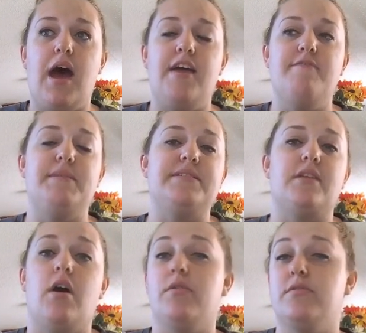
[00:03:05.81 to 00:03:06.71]
I've
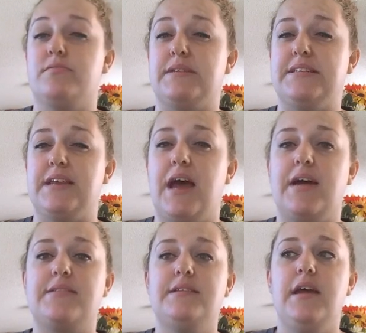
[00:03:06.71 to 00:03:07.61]
missed all those
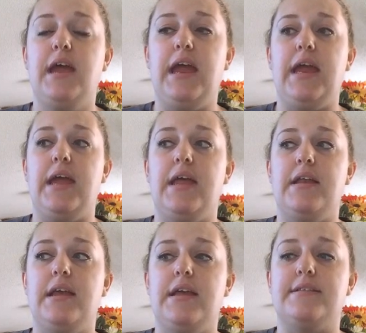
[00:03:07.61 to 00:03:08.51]
restocks,
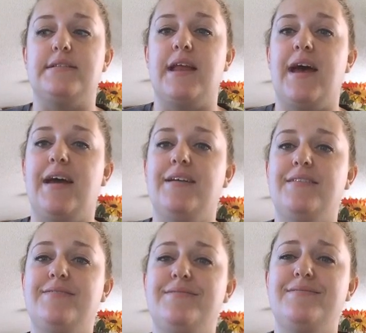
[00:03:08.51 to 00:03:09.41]
and it's not
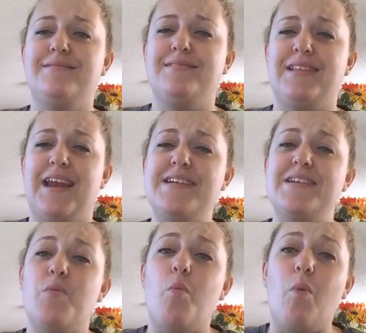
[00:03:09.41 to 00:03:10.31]
that I
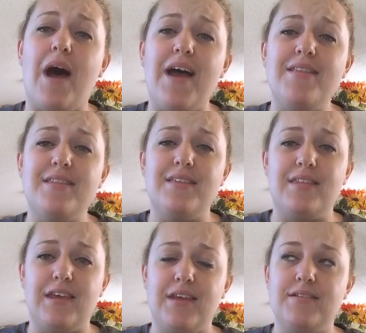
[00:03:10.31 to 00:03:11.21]
didn't want the
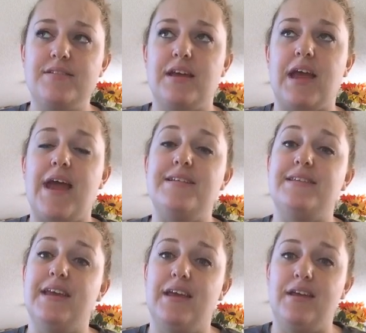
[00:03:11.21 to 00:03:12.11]
things, like I
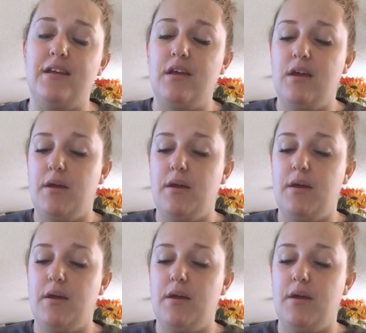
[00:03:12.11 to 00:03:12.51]
did.